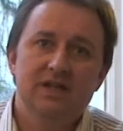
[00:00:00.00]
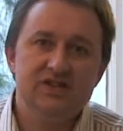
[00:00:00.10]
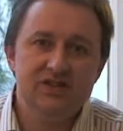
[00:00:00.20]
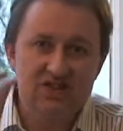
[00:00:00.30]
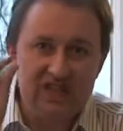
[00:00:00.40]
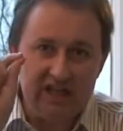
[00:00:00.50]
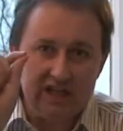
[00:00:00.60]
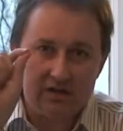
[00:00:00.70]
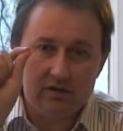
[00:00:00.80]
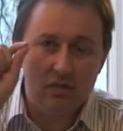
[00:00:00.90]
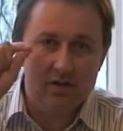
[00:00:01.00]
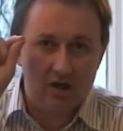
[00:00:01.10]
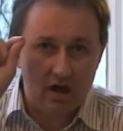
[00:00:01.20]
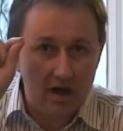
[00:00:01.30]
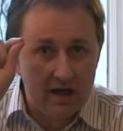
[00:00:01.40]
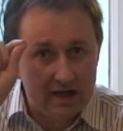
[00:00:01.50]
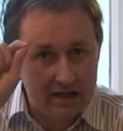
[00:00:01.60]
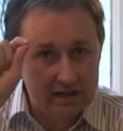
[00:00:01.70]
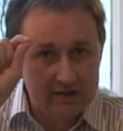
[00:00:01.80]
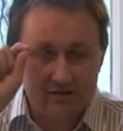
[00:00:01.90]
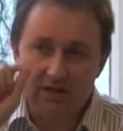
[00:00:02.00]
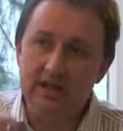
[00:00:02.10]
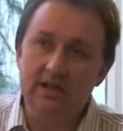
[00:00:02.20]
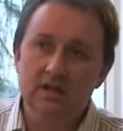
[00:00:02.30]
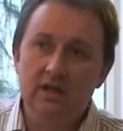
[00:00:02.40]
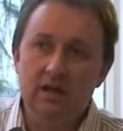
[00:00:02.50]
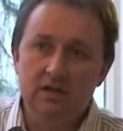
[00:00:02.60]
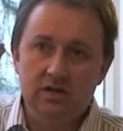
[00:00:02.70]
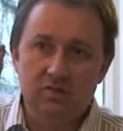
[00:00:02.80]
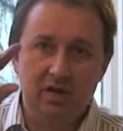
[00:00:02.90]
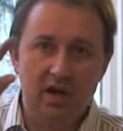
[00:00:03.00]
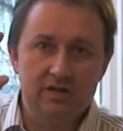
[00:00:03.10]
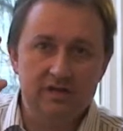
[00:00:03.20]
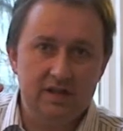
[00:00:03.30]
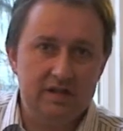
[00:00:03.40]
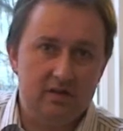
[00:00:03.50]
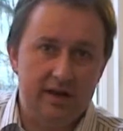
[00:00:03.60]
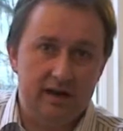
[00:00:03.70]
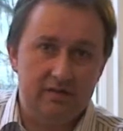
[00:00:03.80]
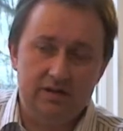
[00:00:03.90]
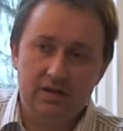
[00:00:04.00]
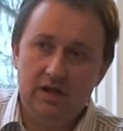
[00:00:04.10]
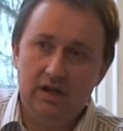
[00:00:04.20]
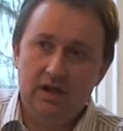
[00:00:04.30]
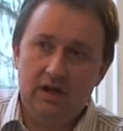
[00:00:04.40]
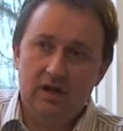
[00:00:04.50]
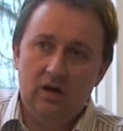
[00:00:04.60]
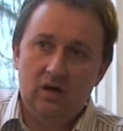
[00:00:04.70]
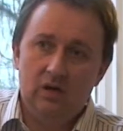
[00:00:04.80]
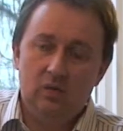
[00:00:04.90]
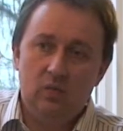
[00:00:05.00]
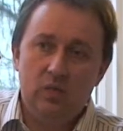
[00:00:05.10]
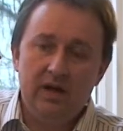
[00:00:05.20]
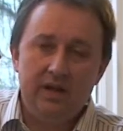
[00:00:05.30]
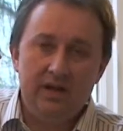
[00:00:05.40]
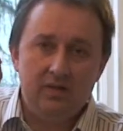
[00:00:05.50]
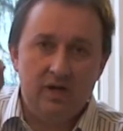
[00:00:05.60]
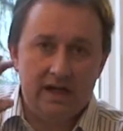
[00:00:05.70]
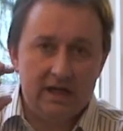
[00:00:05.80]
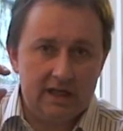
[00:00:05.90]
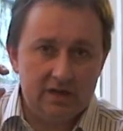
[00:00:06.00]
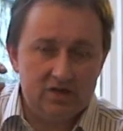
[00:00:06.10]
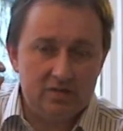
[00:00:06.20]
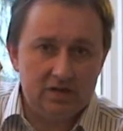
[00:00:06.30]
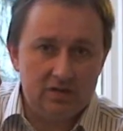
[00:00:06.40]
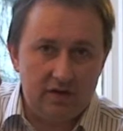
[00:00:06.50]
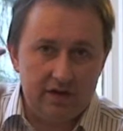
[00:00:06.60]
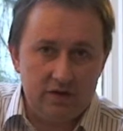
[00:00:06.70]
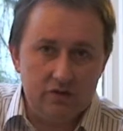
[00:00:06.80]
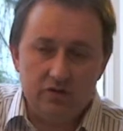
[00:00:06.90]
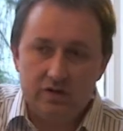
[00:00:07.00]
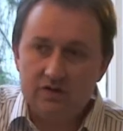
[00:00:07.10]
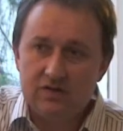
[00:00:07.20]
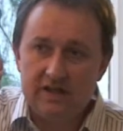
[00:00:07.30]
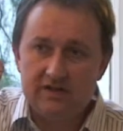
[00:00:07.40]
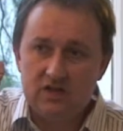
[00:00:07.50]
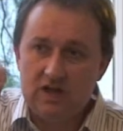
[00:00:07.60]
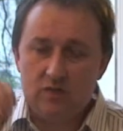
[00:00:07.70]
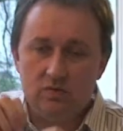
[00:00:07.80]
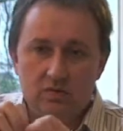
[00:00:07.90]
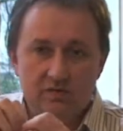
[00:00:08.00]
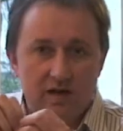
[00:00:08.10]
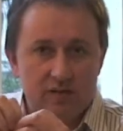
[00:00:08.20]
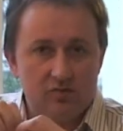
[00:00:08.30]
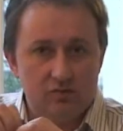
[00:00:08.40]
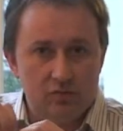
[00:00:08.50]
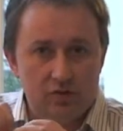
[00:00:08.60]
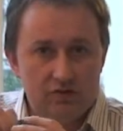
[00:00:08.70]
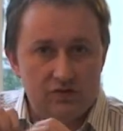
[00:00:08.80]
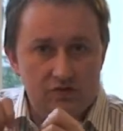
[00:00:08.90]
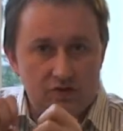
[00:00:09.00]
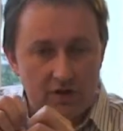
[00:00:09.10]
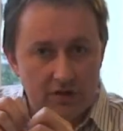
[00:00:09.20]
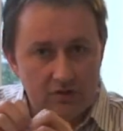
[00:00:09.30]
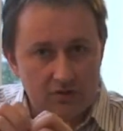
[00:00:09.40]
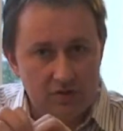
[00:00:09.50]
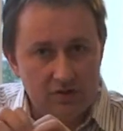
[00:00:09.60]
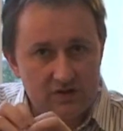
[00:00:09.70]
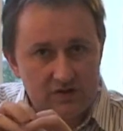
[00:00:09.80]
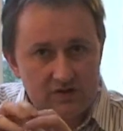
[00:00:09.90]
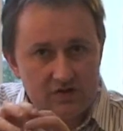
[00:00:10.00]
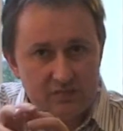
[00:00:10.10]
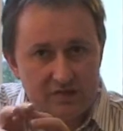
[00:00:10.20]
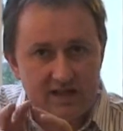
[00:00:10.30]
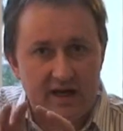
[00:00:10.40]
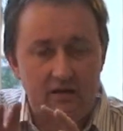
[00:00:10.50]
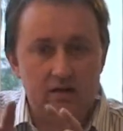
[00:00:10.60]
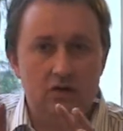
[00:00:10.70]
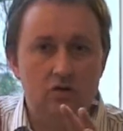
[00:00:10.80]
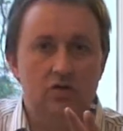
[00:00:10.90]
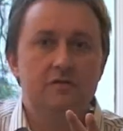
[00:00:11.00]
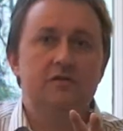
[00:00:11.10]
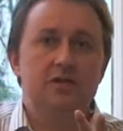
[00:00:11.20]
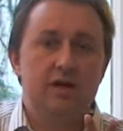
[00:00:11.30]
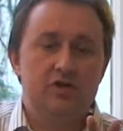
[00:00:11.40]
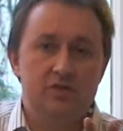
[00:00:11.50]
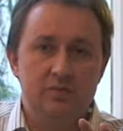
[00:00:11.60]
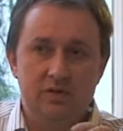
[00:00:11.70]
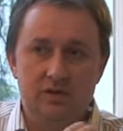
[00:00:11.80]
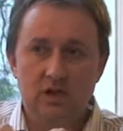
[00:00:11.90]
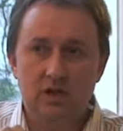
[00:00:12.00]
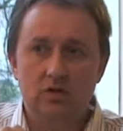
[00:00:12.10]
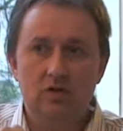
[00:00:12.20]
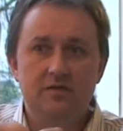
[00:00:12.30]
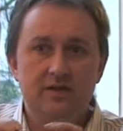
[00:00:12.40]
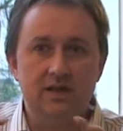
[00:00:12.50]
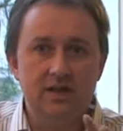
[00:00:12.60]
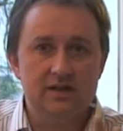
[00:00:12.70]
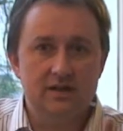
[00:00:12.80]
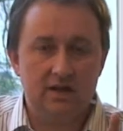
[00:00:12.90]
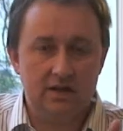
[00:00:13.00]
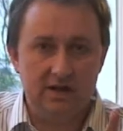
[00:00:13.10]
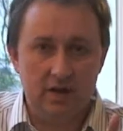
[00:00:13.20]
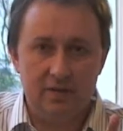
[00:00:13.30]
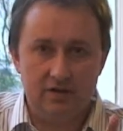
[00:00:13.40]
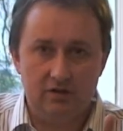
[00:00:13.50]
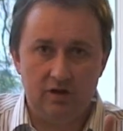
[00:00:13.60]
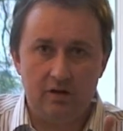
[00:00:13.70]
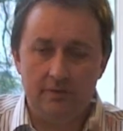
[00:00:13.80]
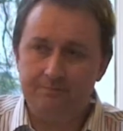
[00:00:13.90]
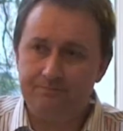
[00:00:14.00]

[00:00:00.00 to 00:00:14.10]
a seed, one tiny little seed that's planted in the ground. With the right encouragement and the right nutrients, that seed will develop some roots, and those roots spread out and look for nourishment, look for things that are going to help it to grow.